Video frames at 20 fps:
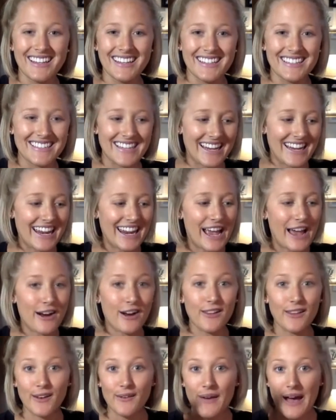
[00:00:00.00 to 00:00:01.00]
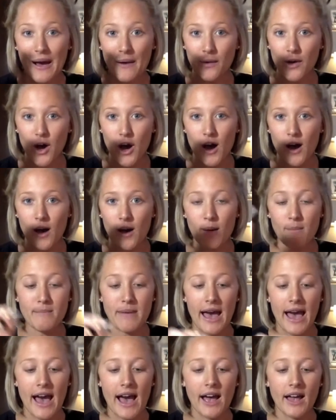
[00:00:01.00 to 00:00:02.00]
taking out our little alcohol
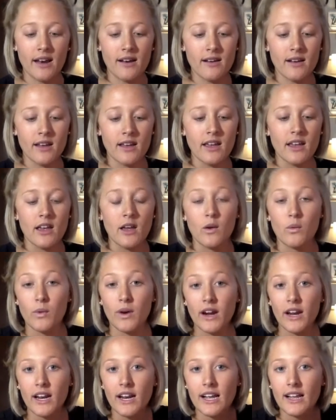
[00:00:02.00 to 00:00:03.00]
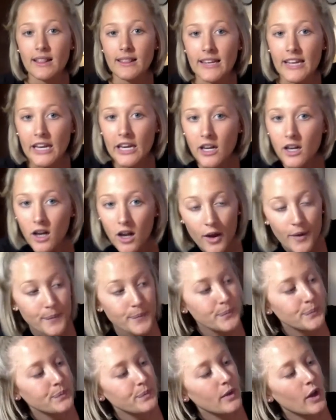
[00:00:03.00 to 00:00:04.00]
pad. We're going to clean
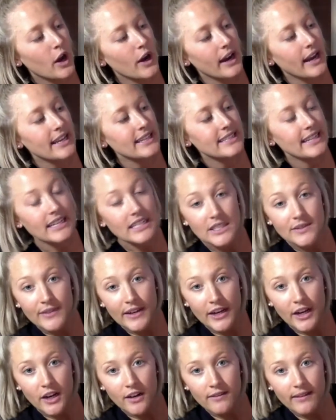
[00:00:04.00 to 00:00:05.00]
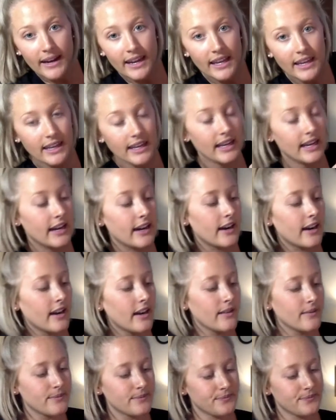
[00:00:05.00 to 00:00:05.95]
our index finger right here.